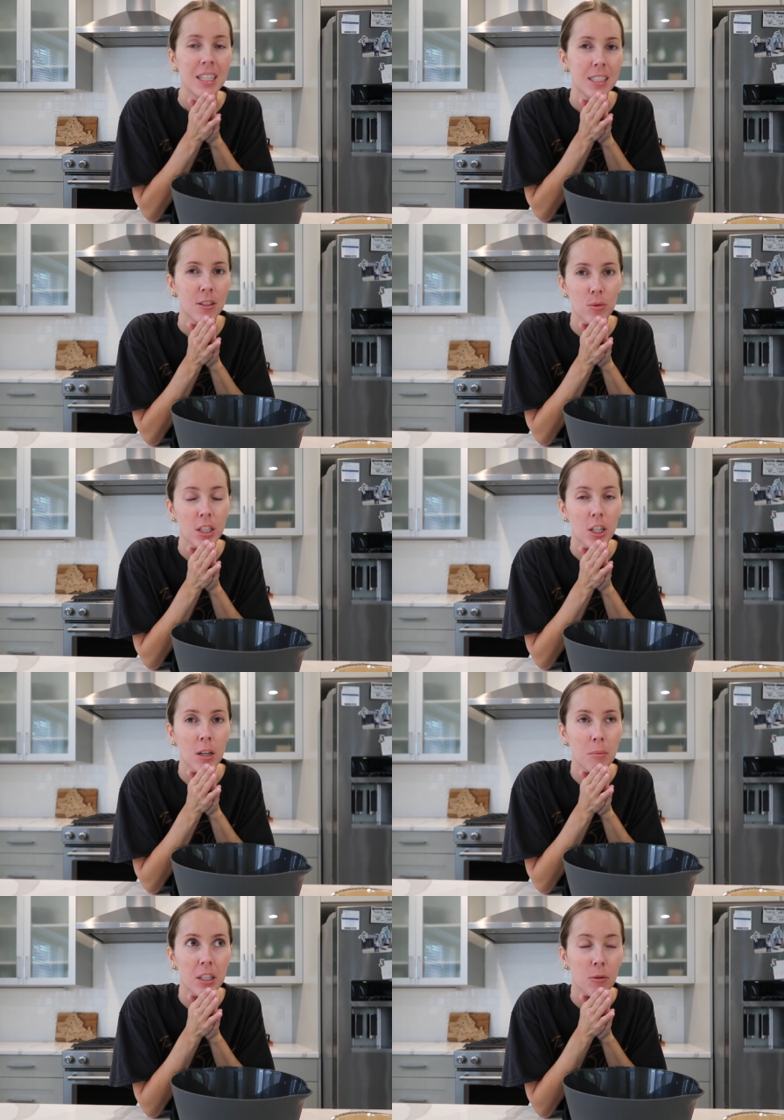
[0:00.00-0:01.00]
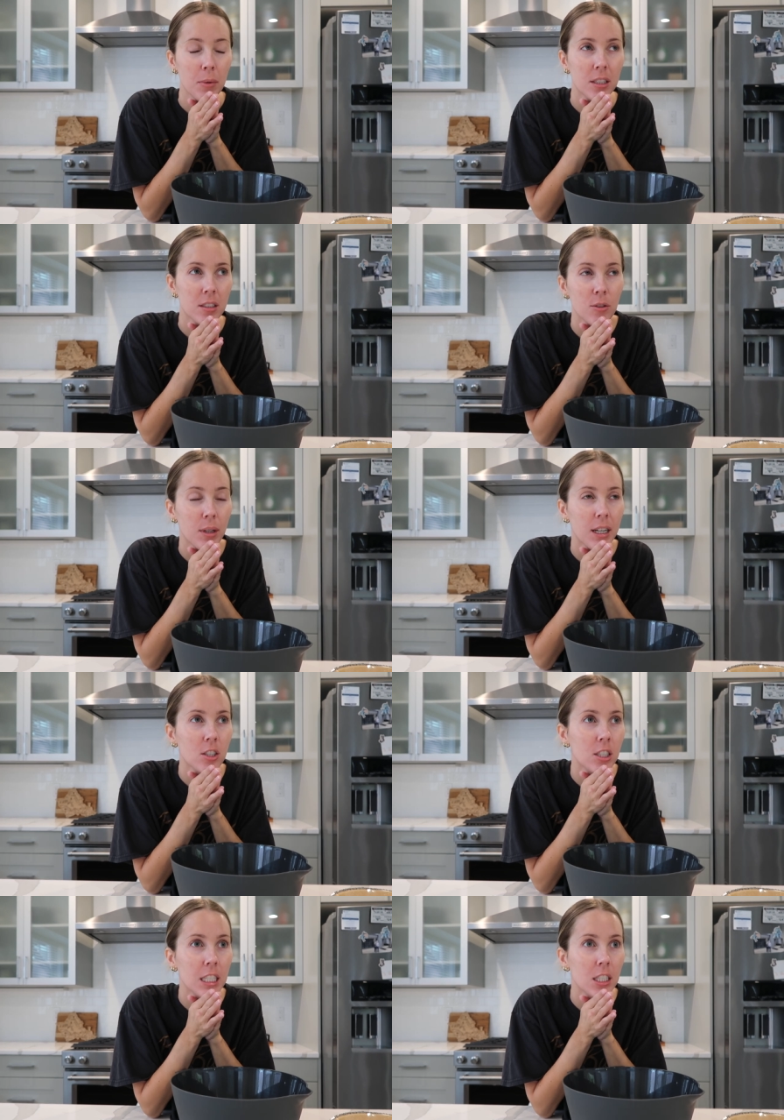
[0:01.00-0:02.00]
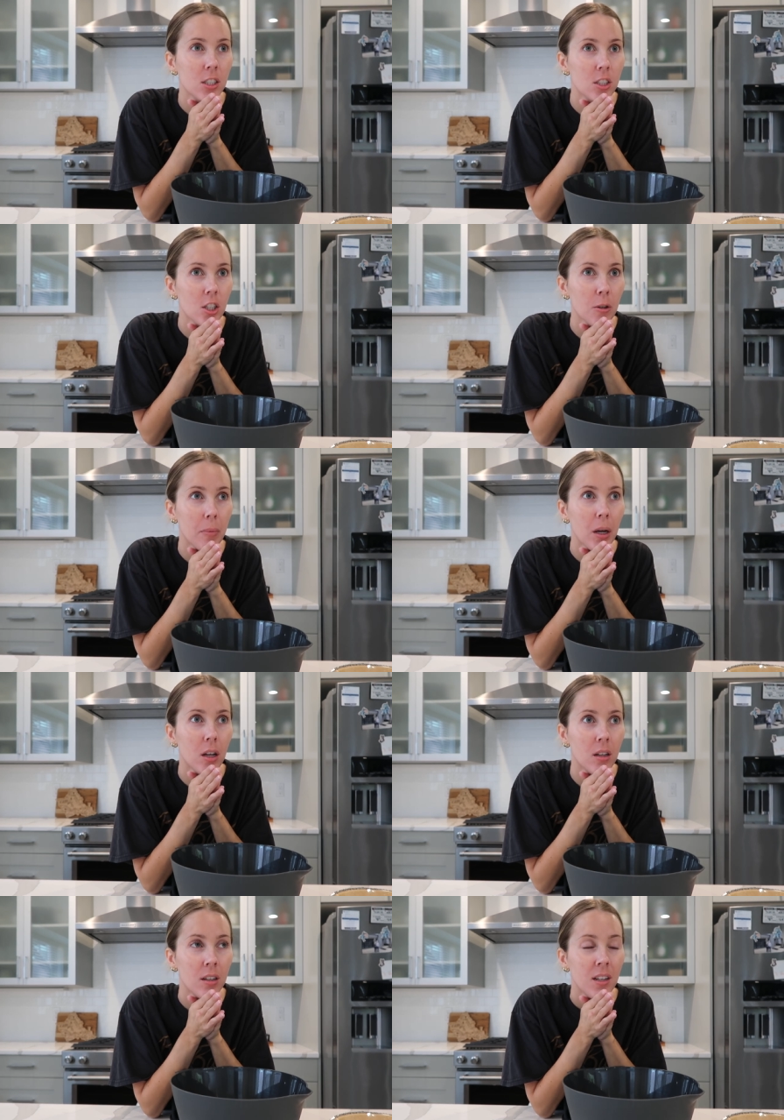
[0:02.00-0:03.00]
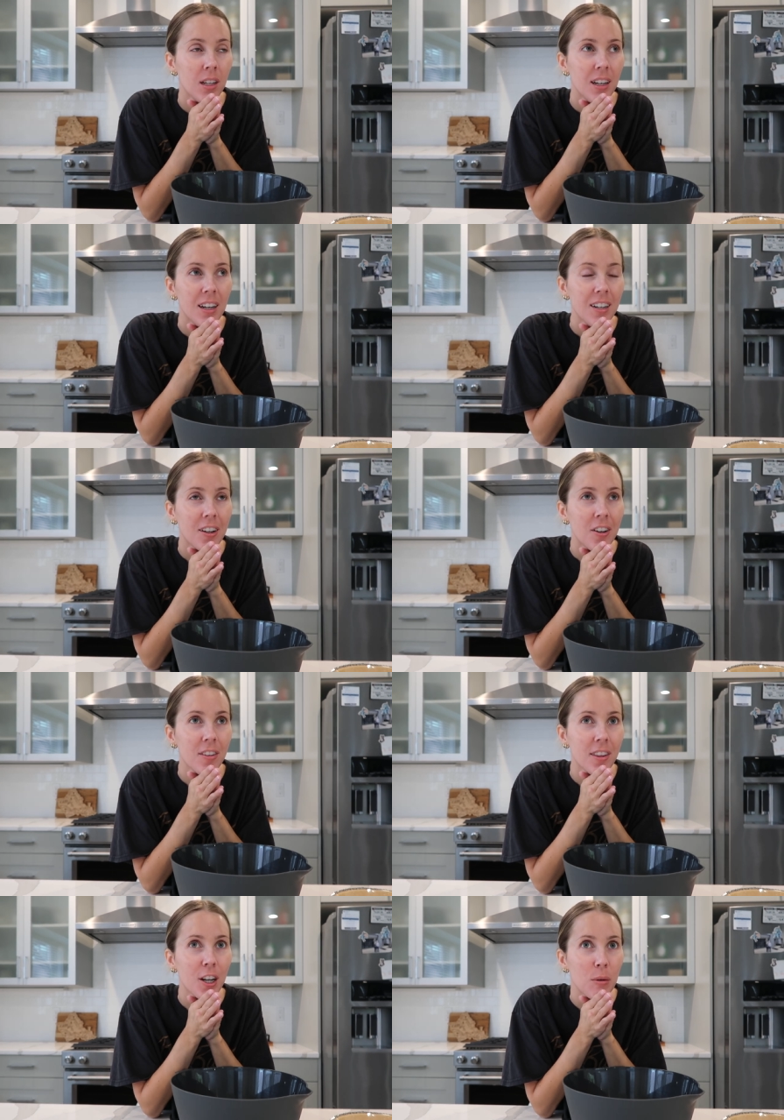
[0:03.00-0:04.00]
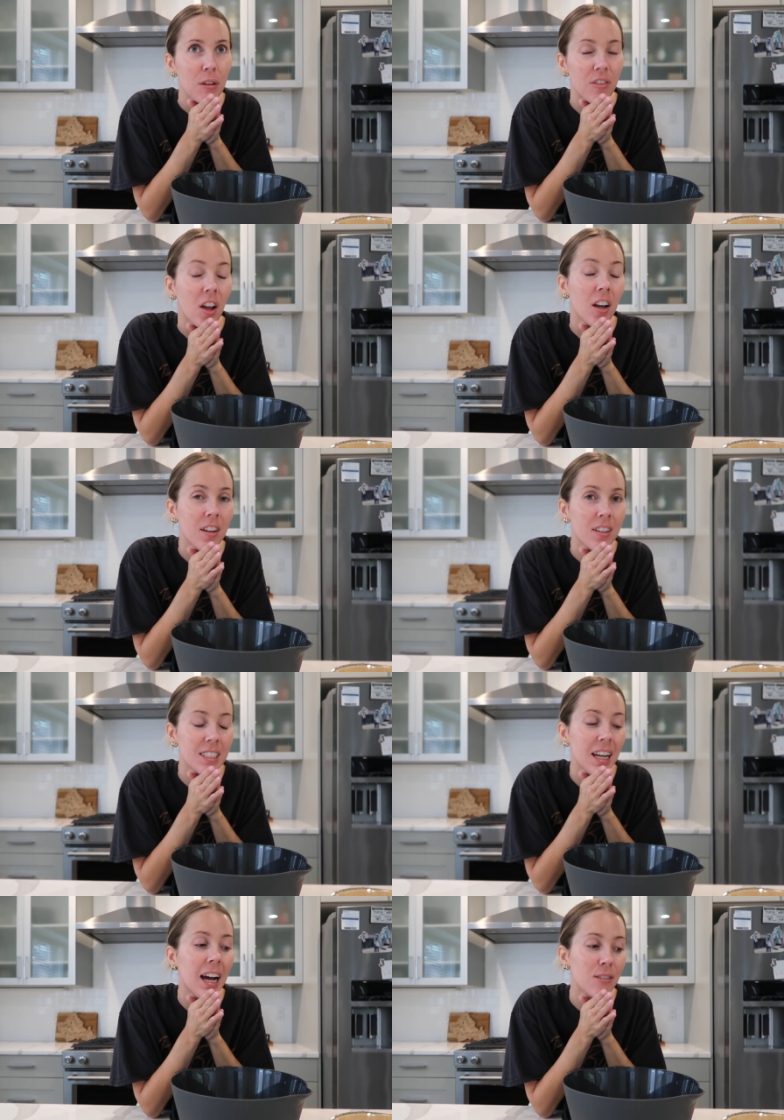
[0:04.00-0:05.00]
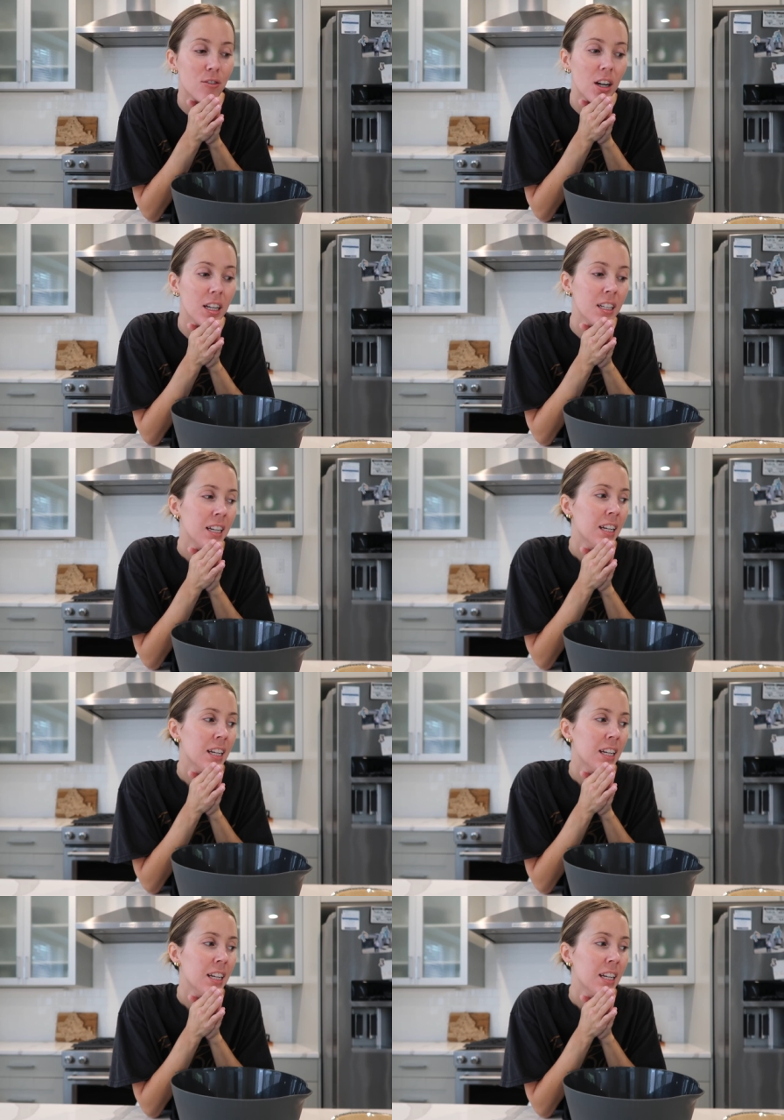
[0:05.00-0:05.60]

sounds really good. By no means do we actually need a dessert, but I don't know, thought it'd be fun to have one.